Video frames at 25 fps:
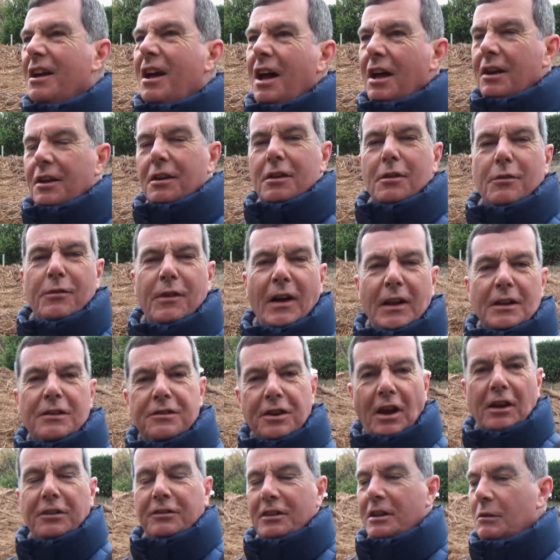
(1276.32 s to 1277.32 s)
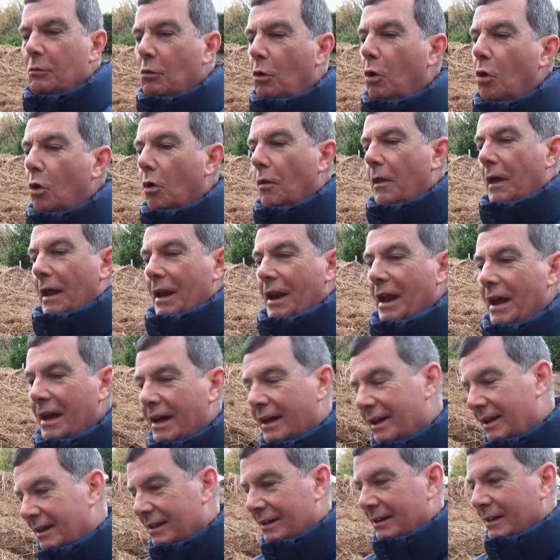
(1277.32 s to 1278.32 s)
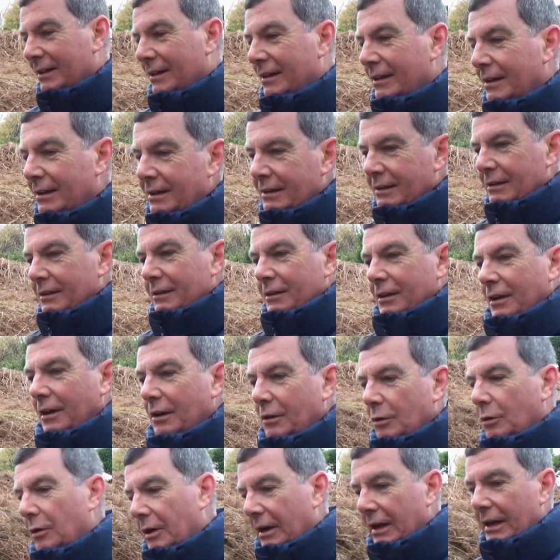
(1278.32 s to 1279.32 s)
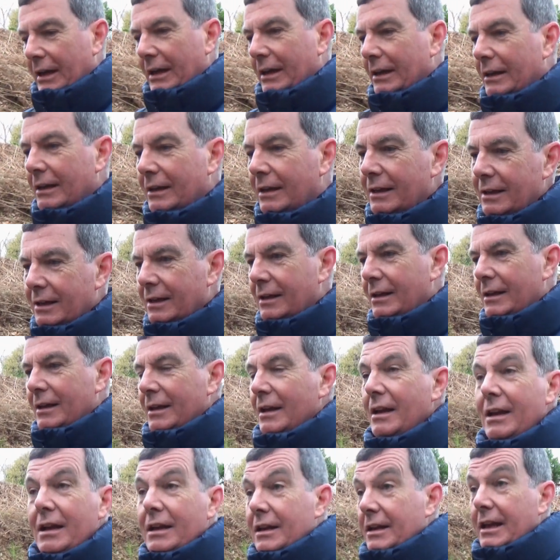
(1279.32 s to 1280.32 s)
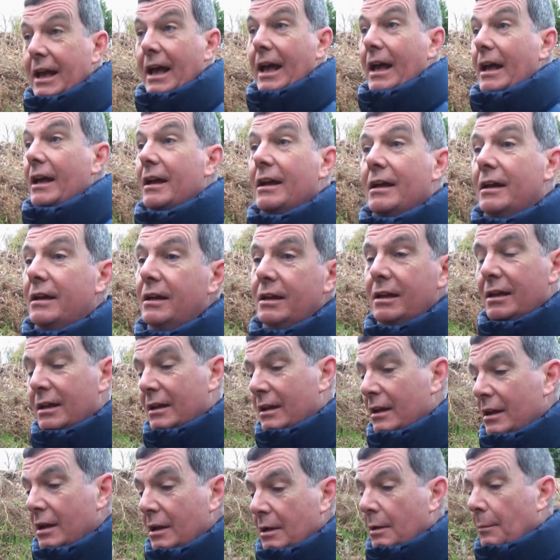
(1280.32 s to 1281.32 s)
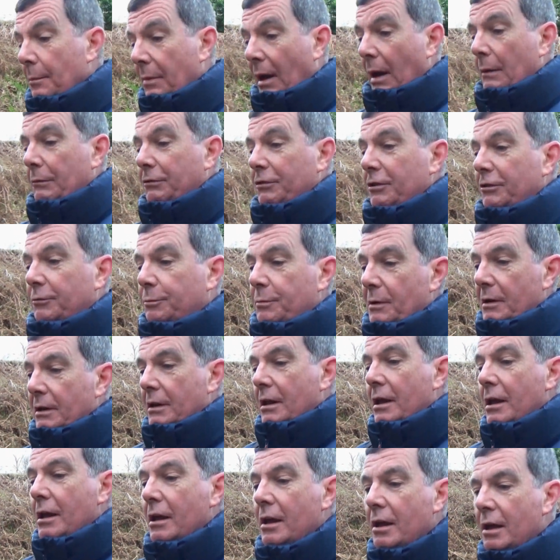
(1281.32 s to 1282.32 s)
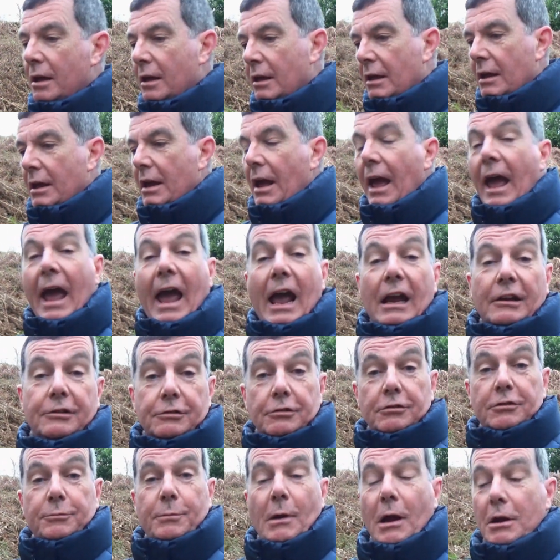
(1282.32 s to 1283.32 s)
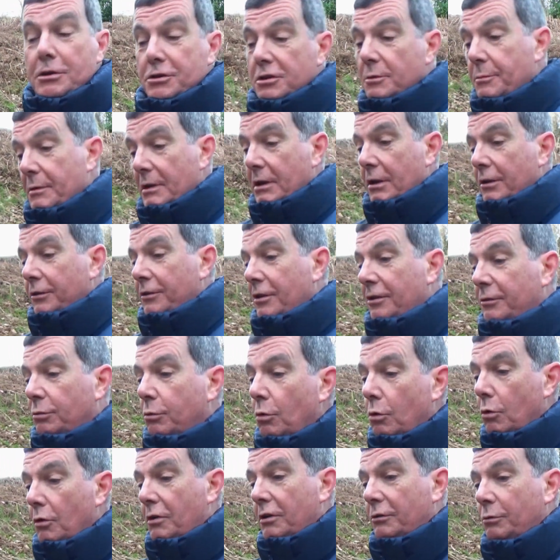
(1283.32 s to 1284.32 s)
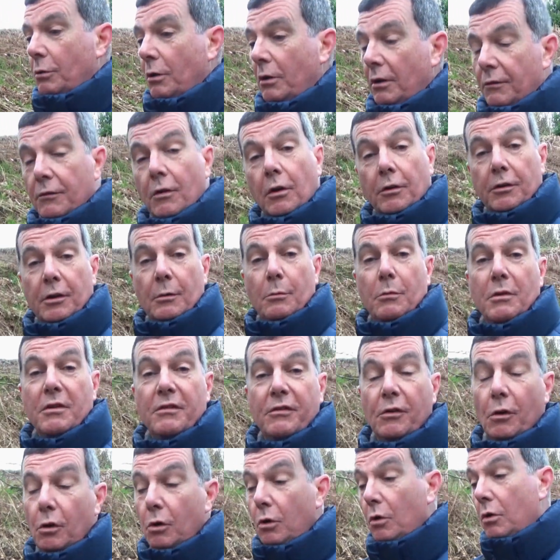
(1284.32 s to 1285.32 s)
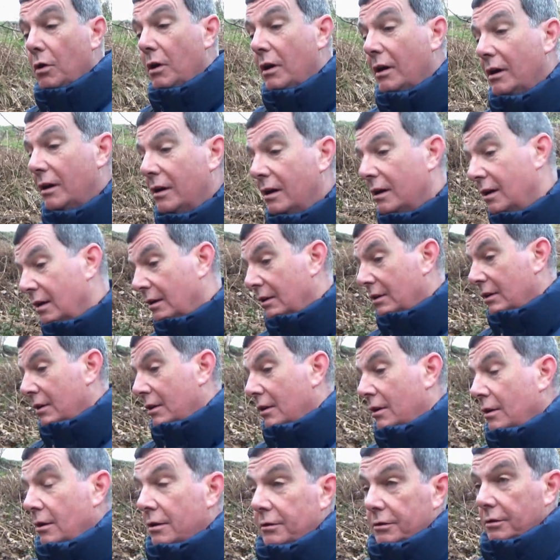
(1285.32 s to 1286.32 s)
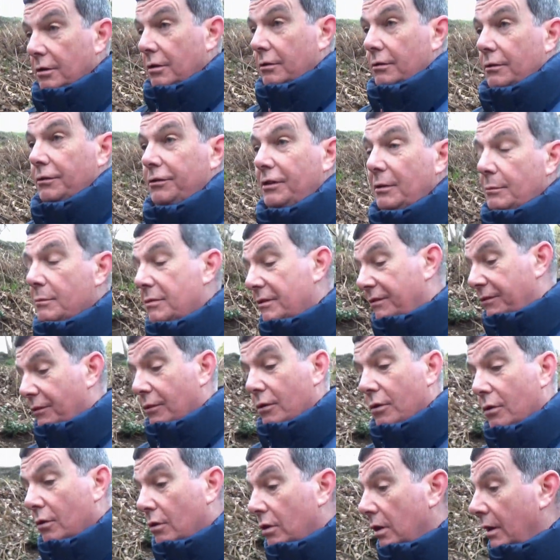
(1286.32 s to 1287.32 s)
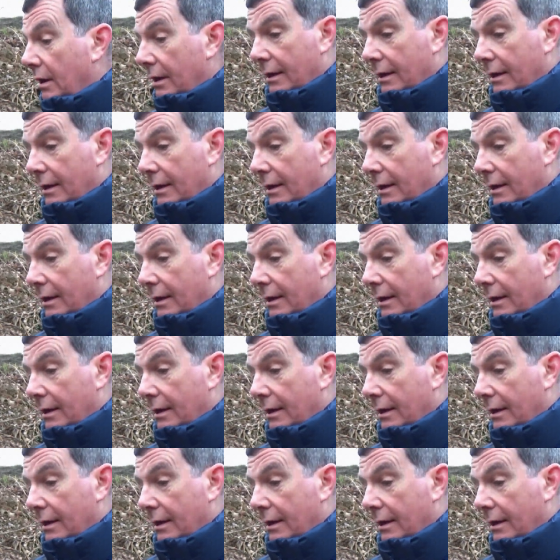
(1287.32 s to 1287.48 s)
Another fantastic walk then. So, yeah, perhaps it's been extra special because this walk is one I've not done before. So as I said before,